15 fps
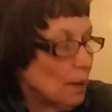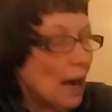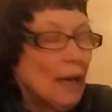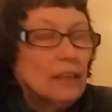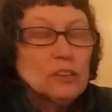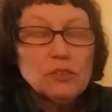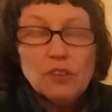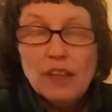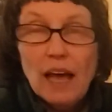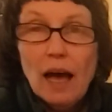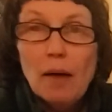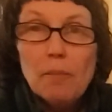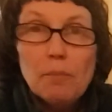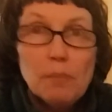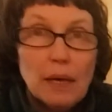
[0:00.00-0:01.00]
packets for
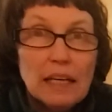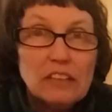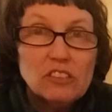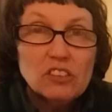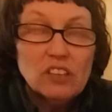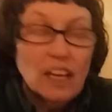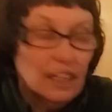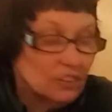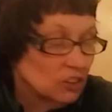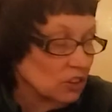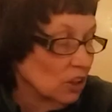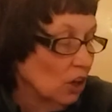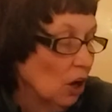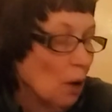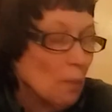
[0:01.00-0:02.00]
that makes sense.